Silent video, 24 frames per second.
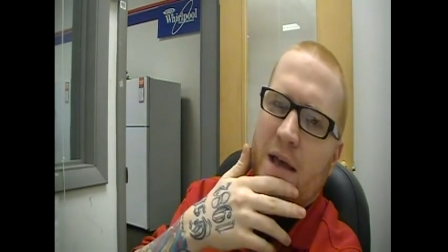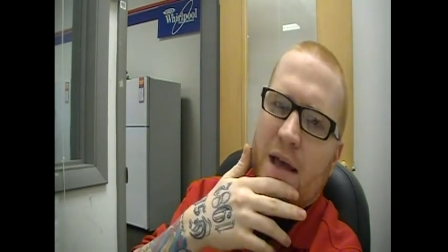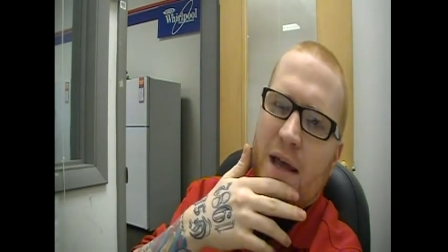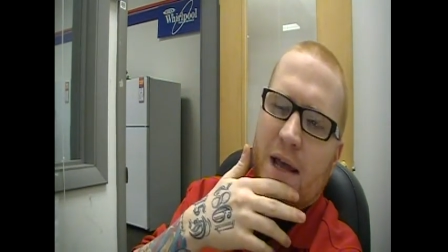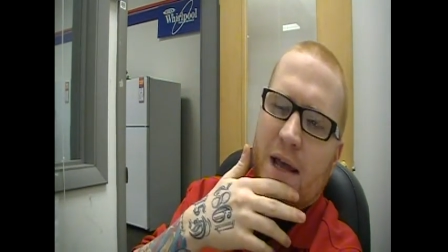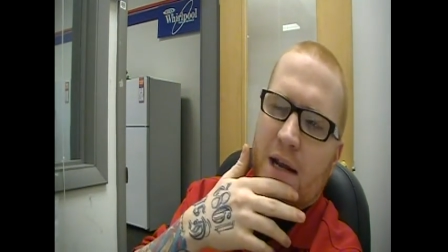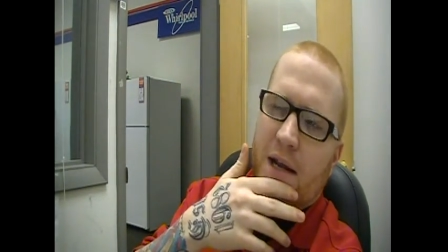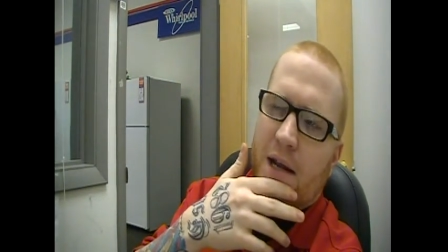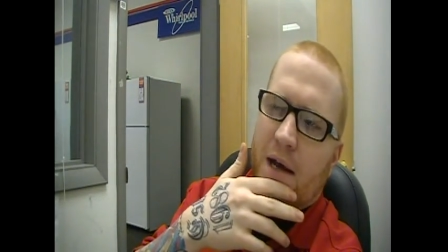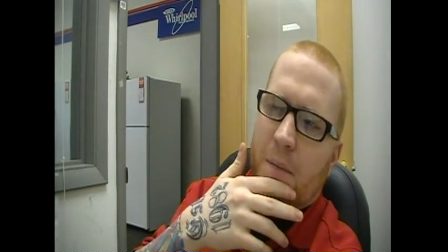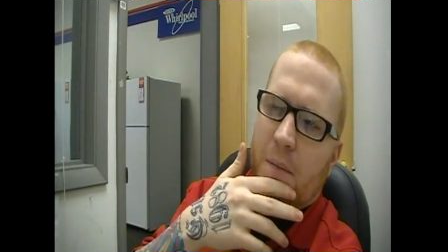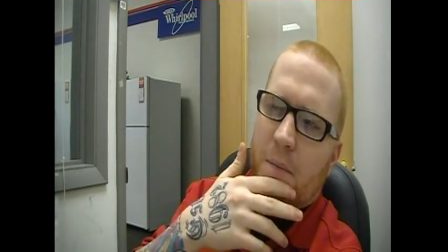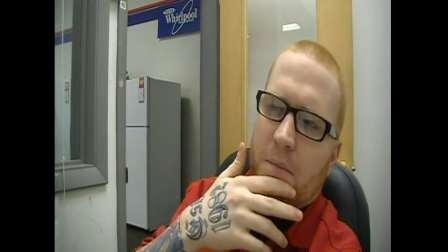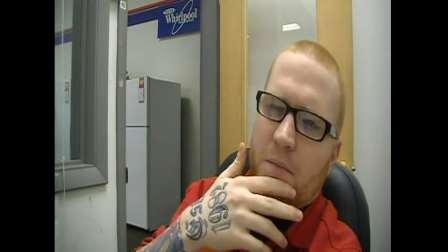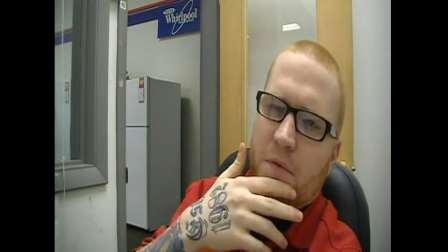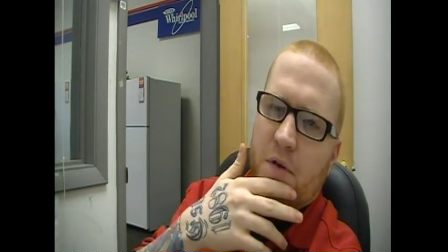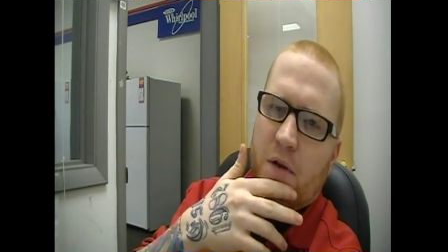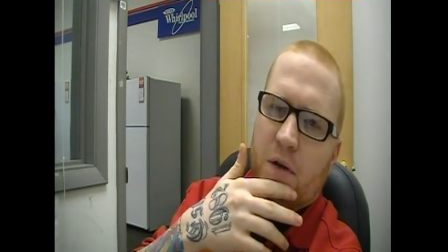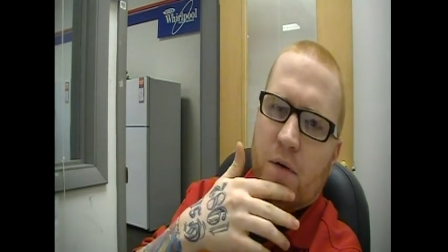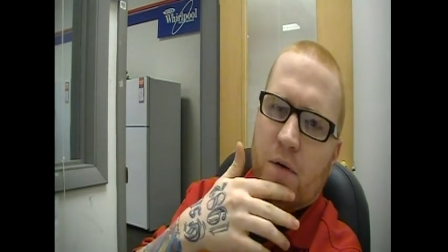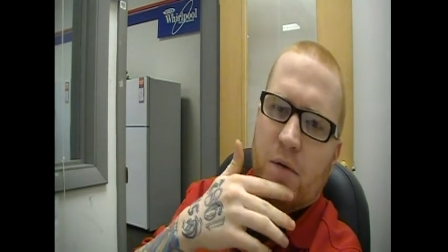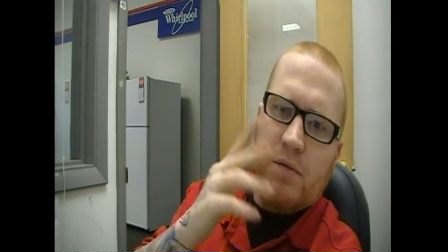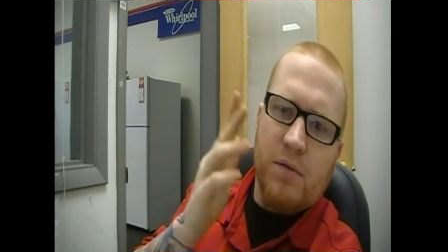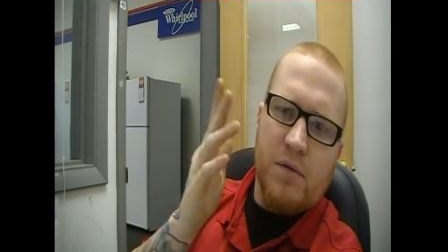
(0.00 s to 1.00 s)
And, um, you
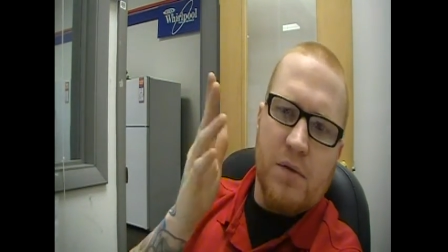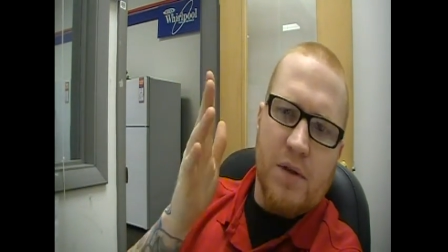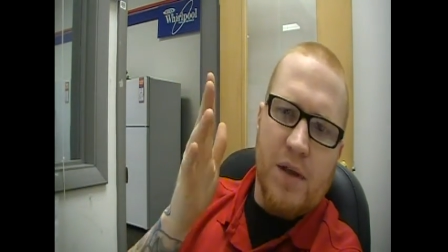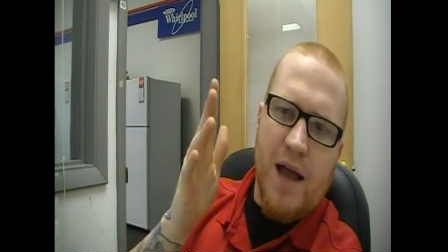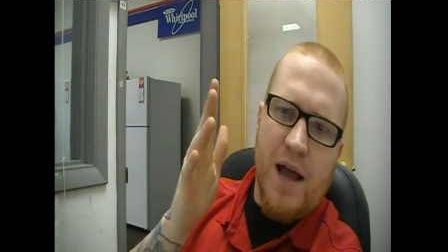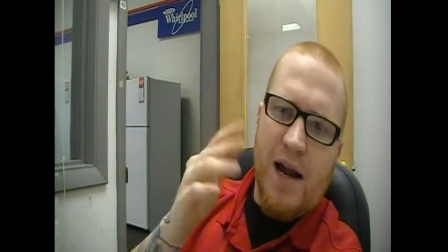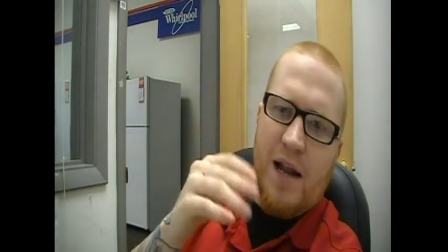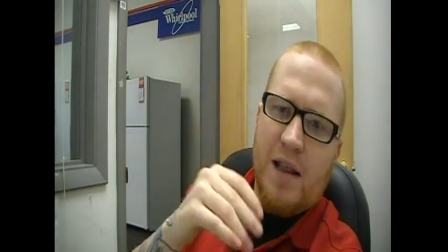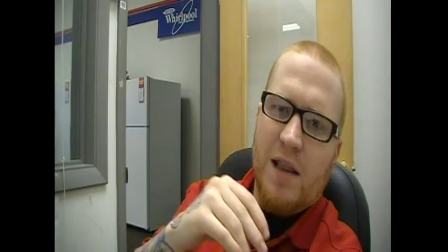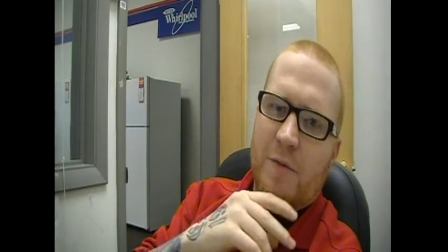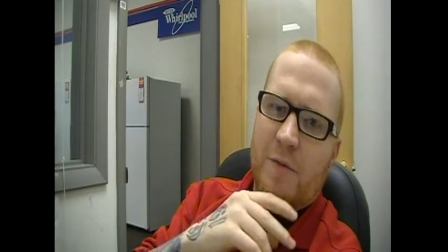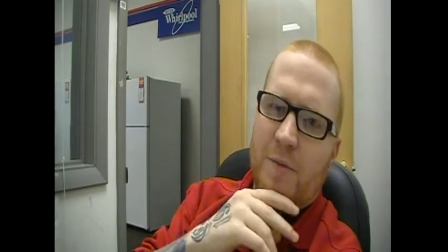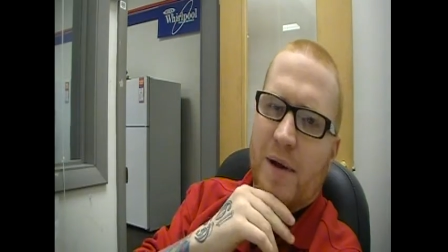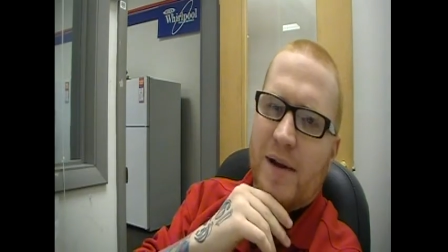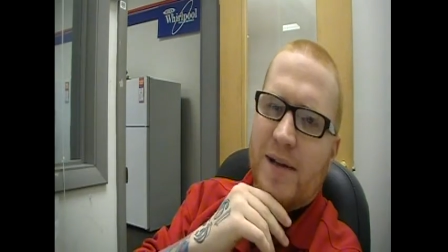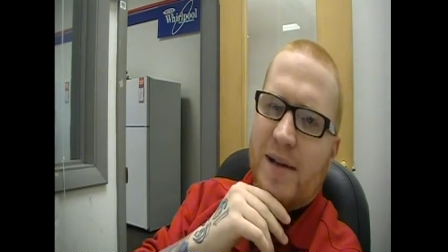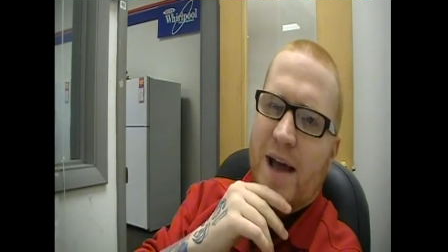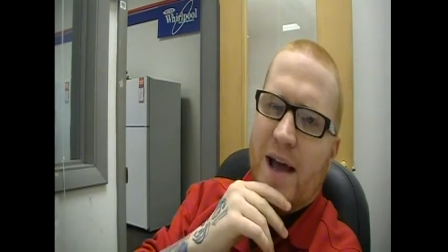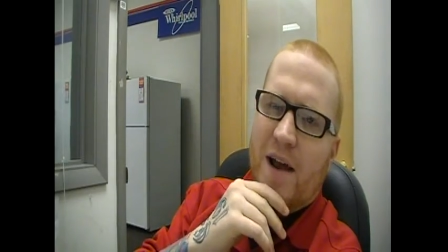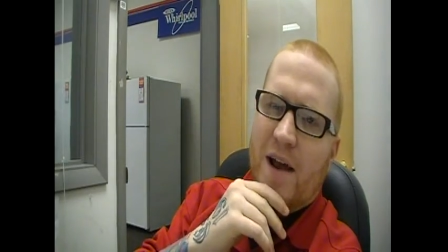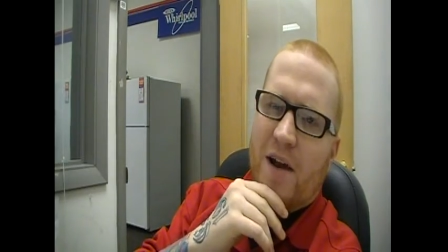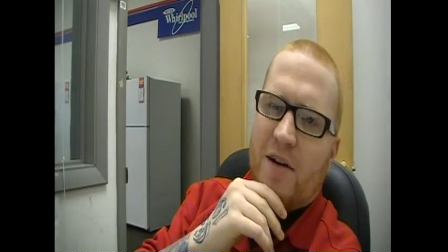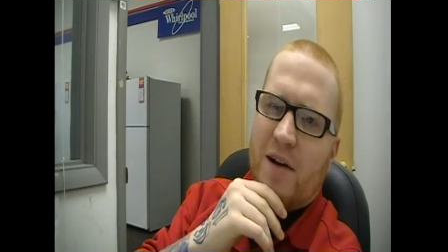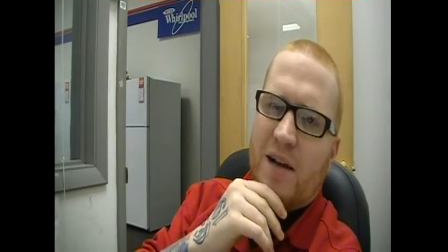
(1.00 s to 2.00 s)
know, got to love my
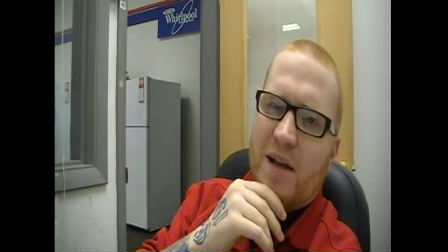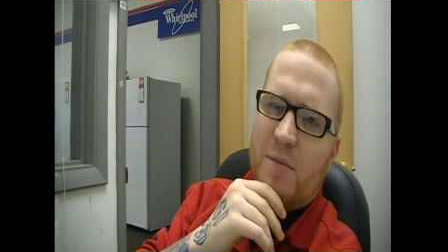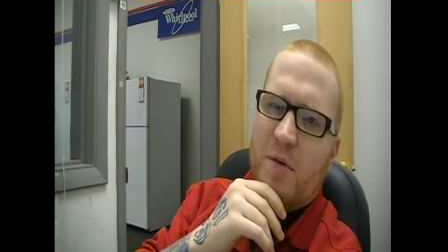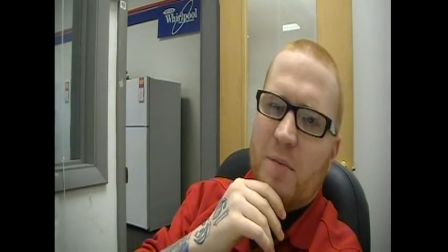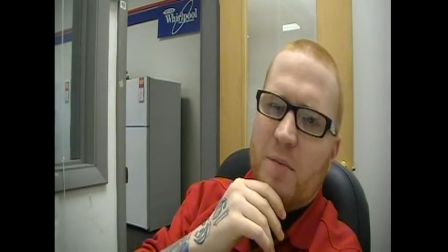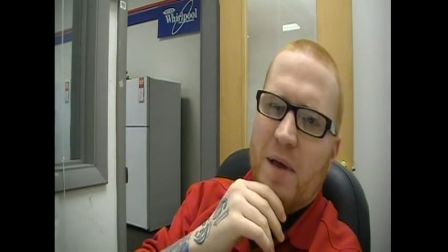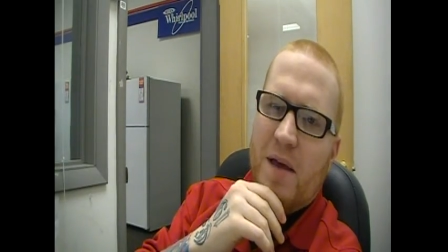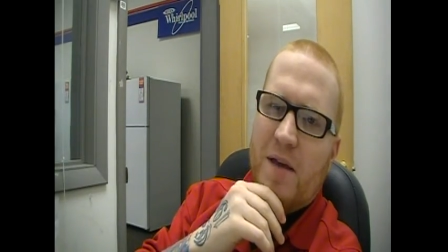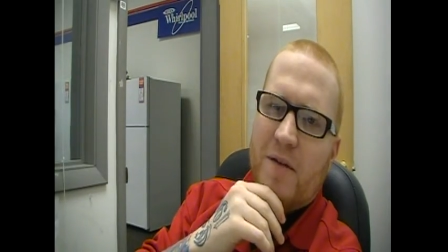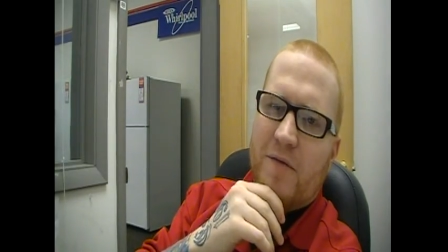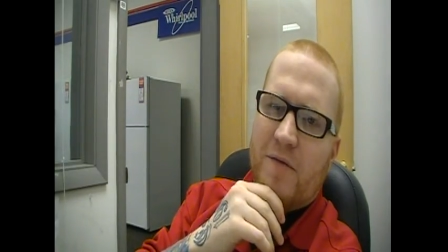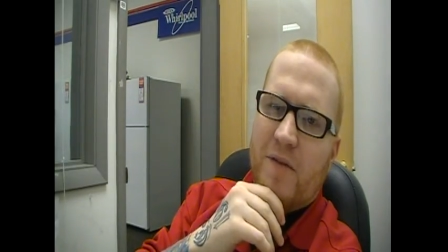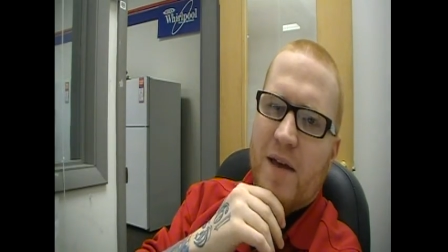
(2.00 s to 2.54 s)
diehard MMA